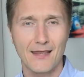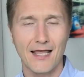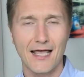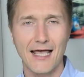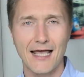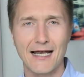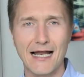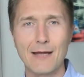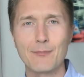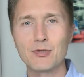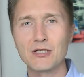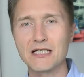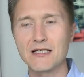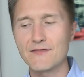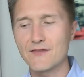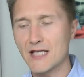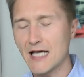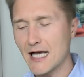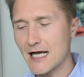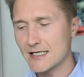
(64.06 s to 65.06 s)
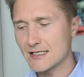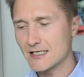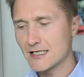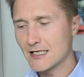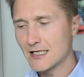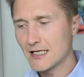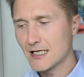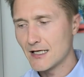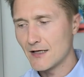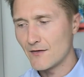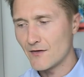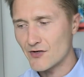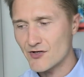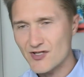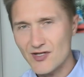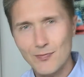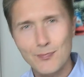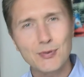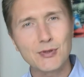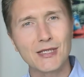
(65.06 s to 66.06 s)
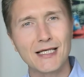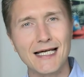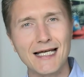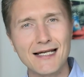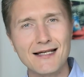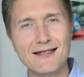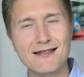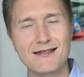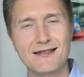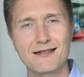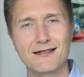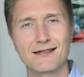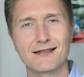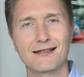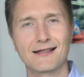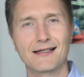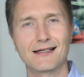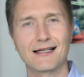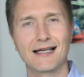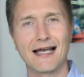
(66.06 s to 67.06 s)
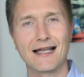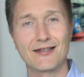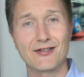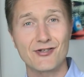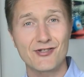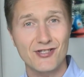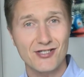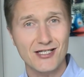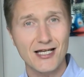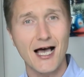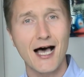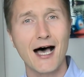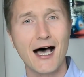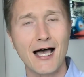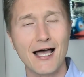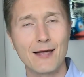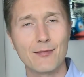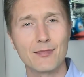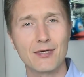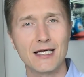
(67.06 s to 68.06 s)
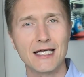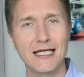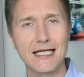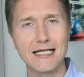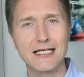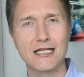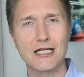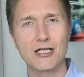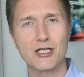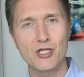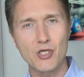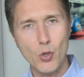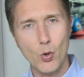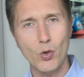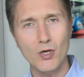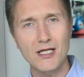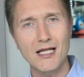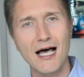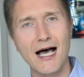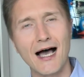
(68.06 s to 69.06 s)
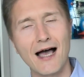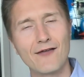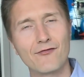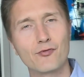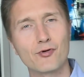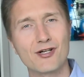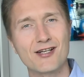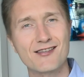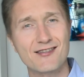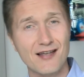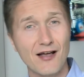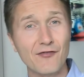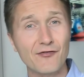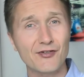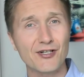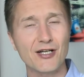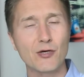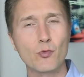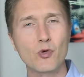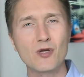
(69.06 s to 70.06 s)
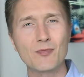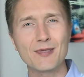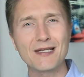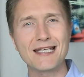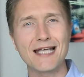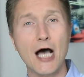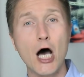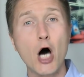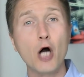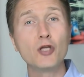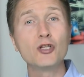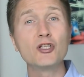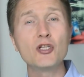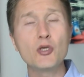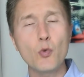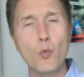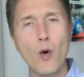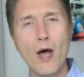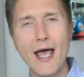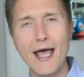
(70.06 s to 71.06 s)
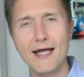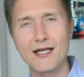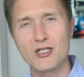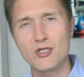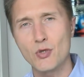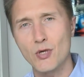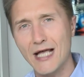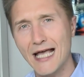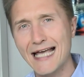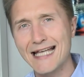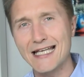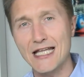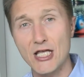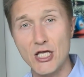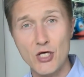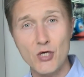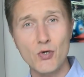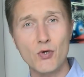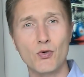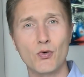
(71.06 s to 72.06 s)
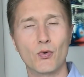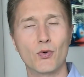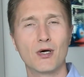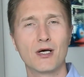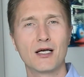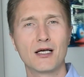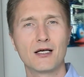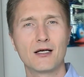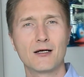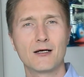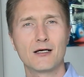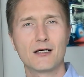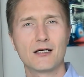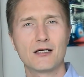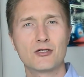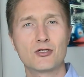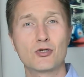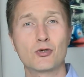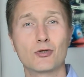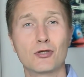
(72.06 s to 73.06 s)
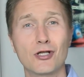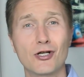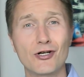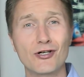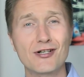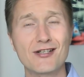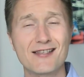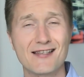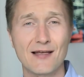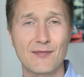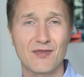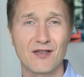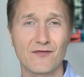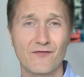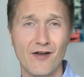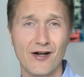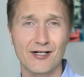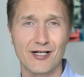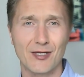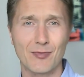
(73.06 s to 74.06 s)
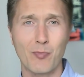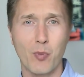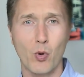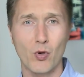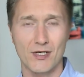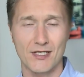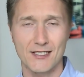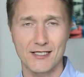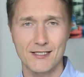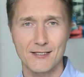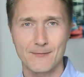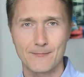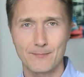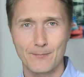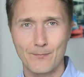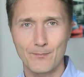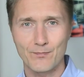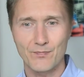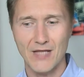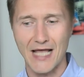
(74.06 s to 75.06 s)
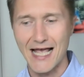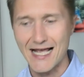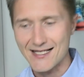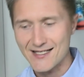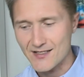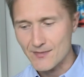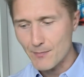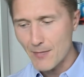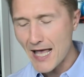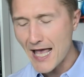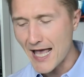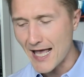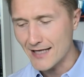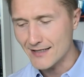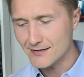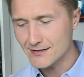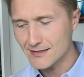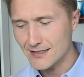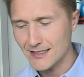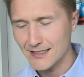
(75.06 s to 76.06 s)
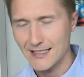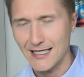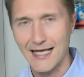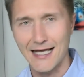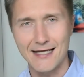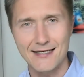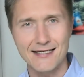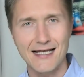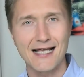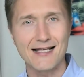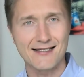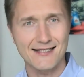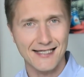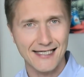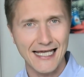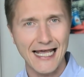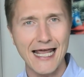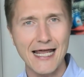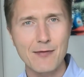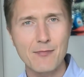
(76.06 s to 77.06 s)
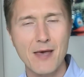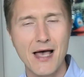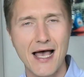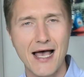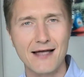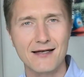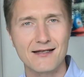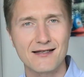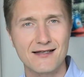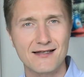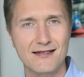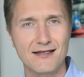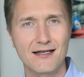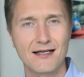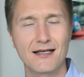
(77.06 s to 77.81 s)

And I believe that there's a place and there's time in your life where suffering will be the only way to get you to learn something very important. As men, and as gay men, this